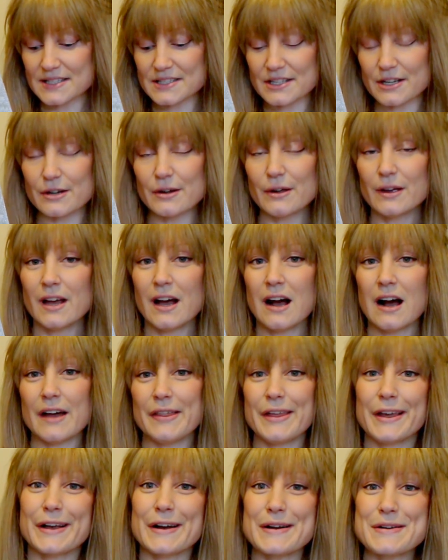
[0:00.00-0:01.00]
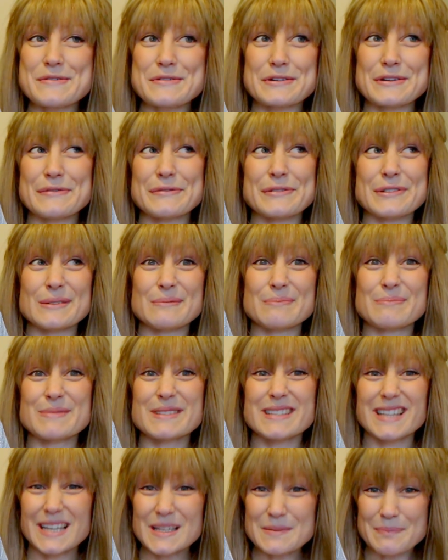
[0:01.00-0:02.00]
So I think I got it for
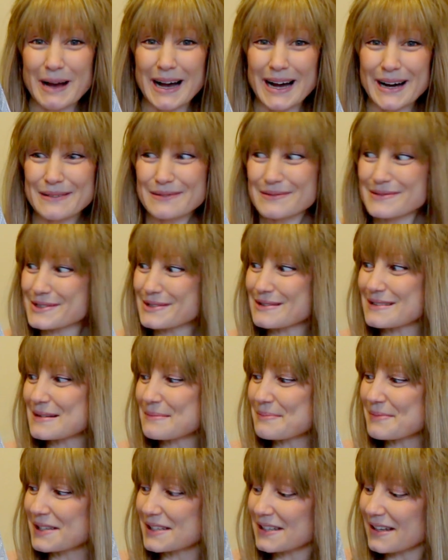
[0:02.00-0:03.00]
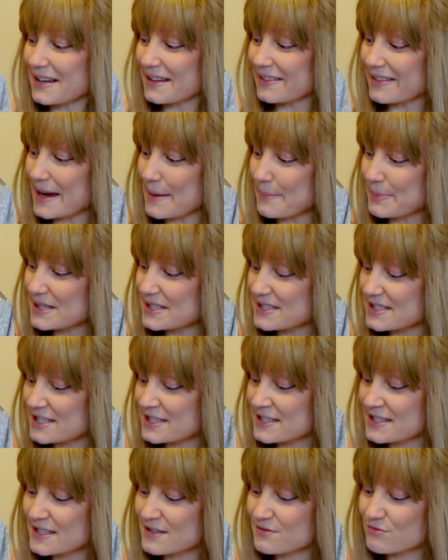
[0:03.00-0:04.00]
£6 or something like that, but it's
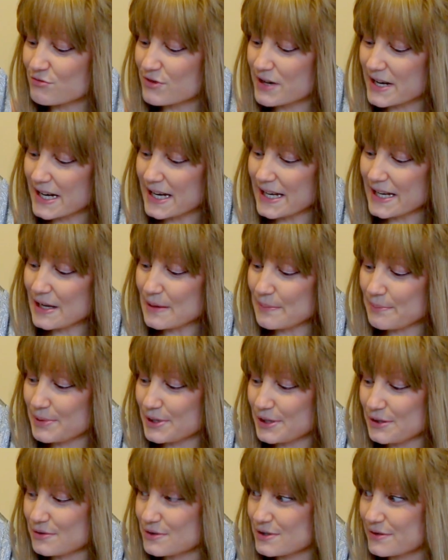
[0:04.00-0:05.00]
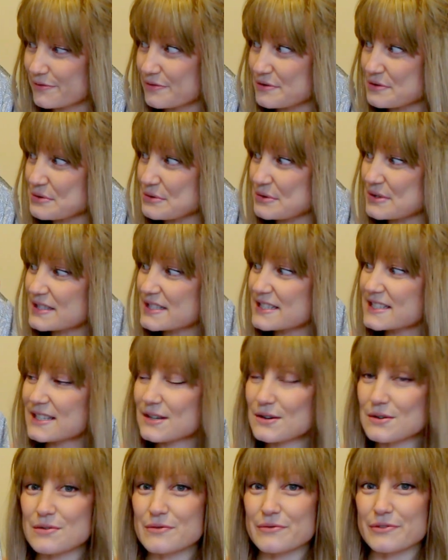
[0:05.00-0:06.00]
just this really beautiful
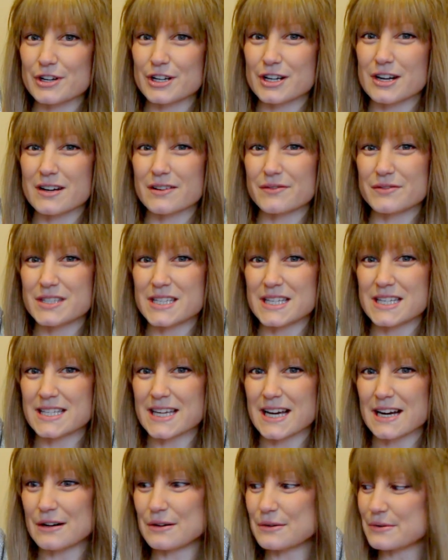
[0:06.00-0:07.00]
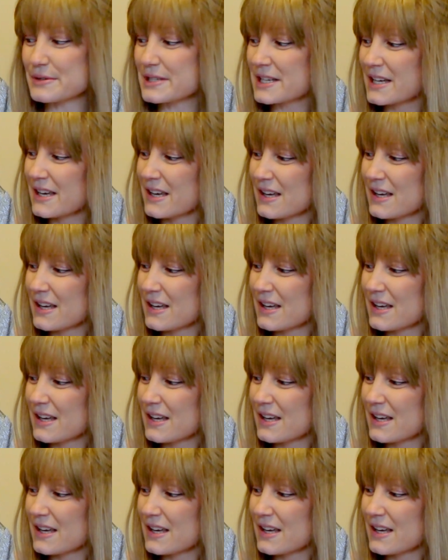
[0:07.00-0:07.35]
silver kind of detailed,